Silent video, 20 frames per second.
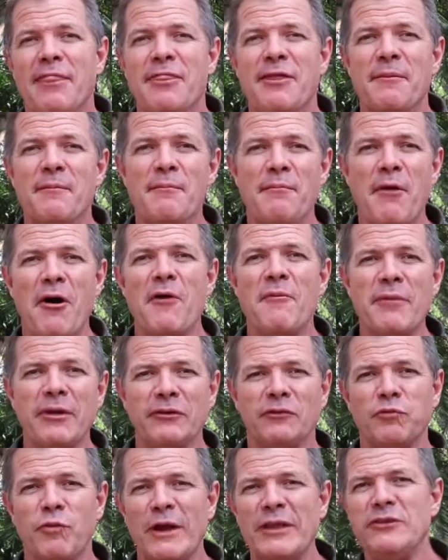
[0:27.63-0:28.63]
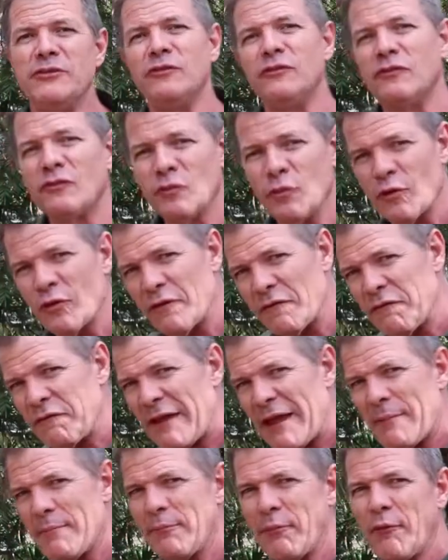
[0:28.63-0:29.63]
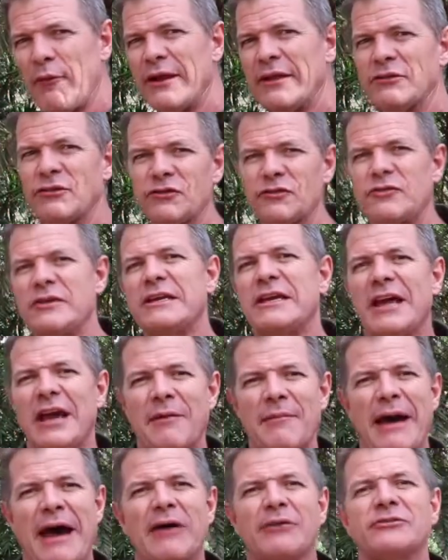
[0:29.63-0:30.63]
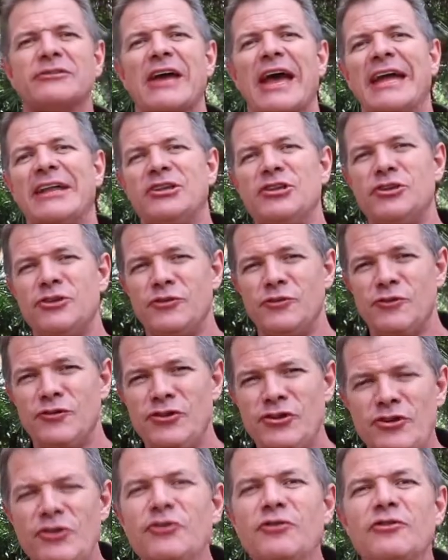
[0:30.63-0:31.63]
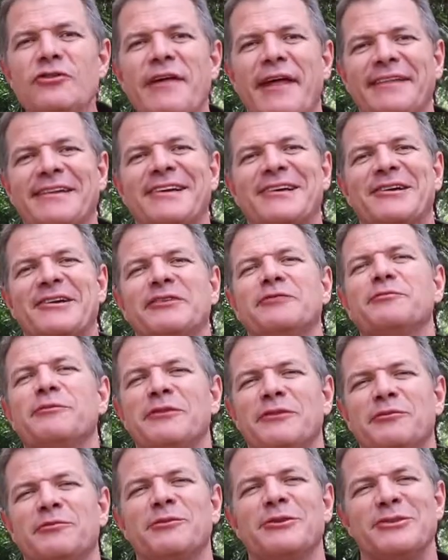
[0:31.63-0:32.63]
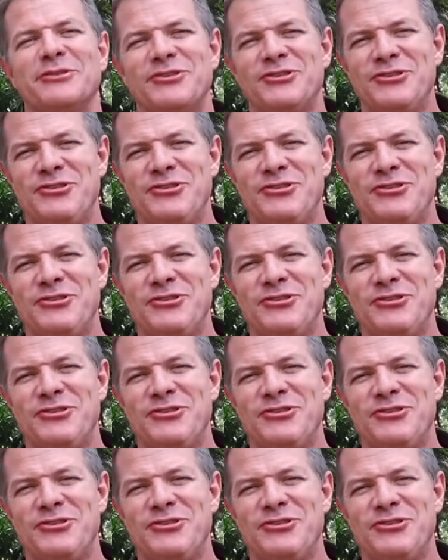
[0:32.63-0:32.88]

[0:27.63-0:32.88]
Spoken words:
the moment when you saw the flamboyant tree come out and you knew that Christmas was